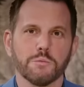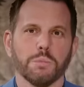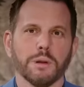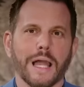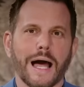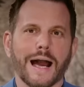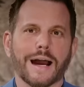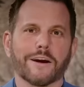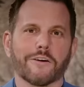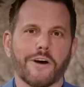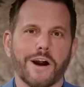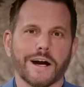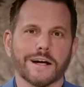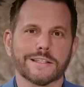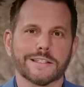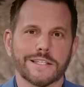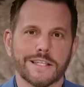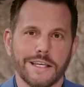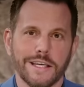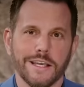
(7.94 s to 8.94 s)

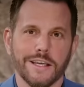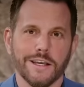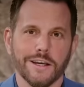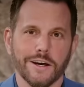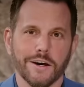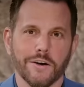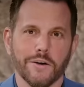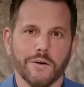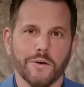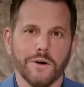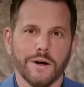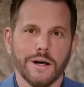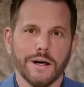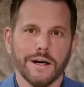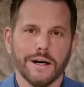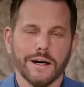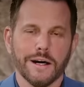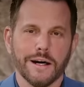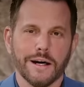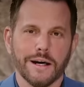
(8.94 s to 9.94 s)
BlackRock CEO
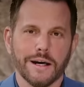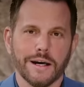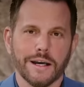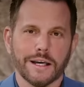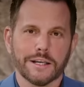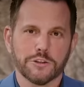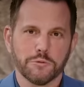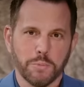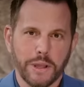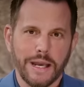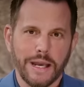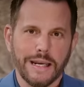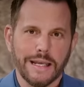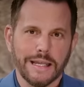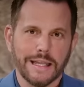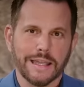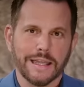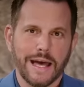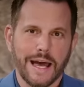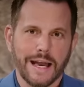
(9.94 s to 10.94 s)
uh,
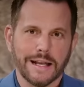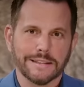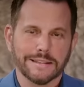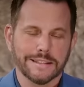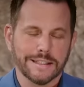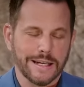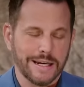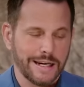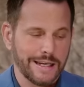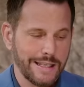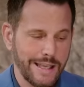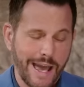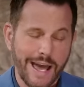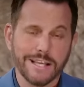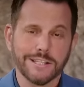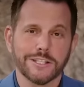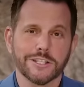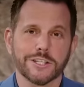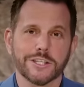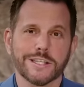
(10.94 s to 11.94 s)
explaining that uh,
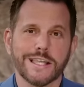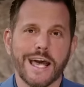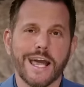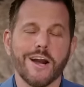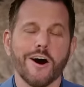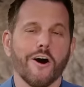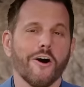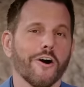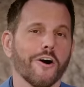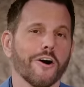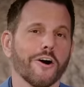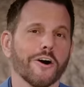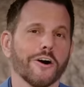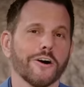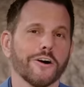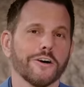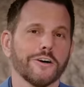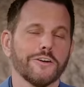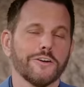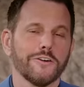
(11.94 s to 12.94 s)
yes, they
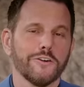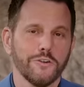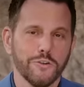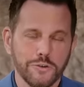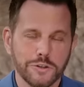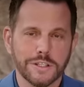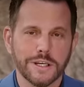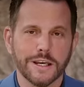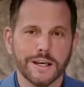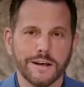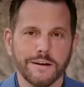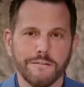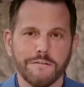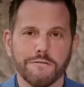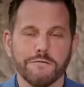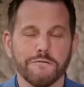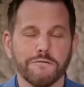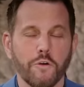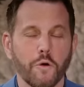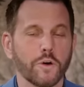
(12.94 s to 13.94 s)
are using
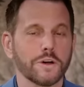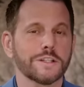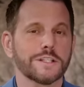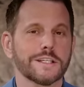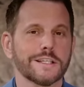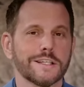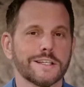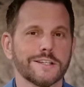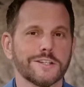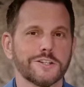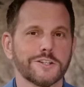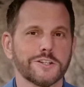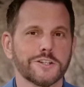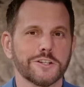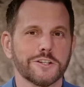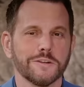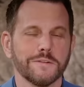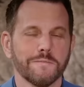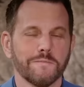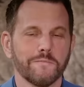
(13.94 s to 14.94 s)

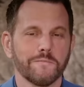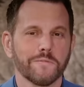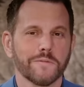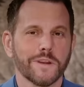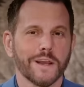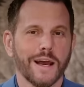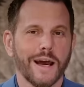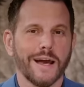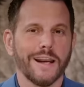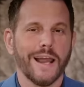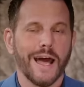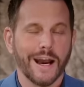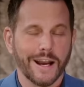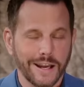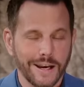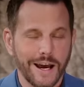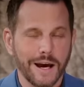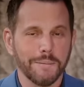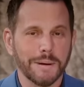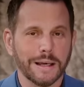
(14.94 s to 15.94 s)
forces and
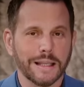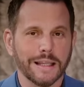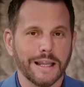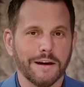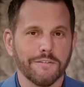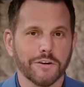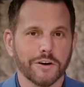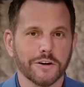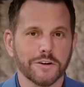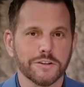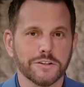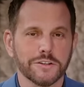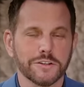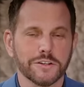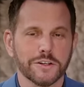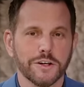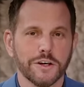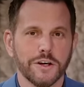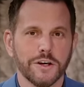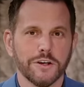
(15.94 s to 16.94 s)
economic
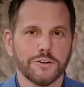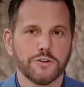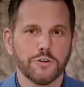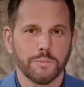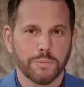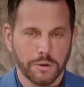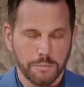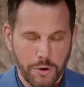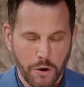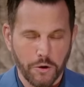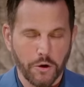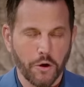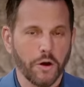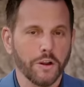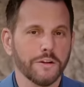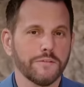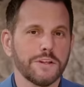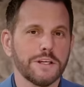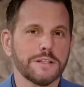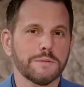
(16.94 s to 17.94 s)
levers to promote
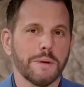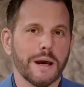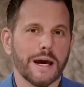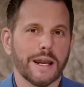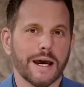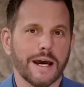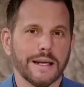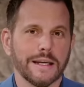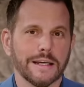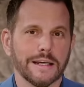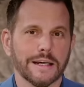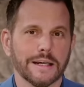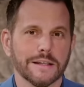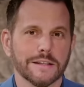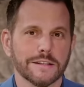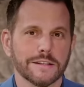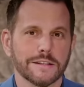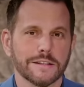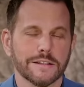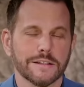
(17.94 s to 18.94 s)
all of these bad
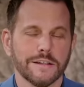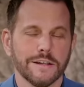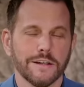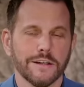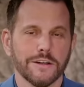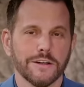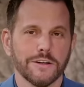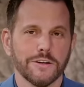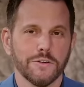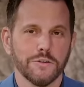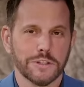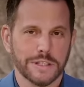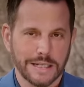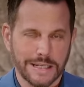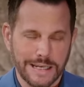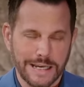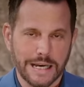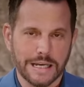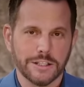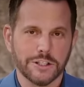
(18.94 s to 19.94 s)
ideas using
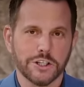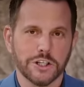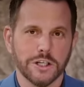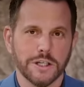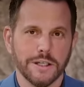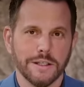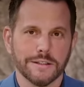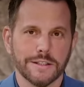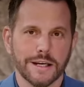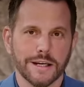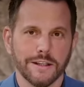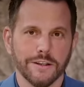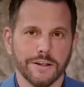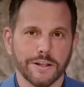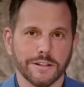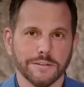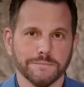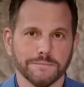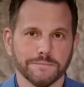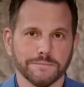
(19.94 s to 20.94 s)
ESG. Take a
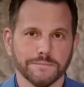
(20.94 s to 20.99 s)
look.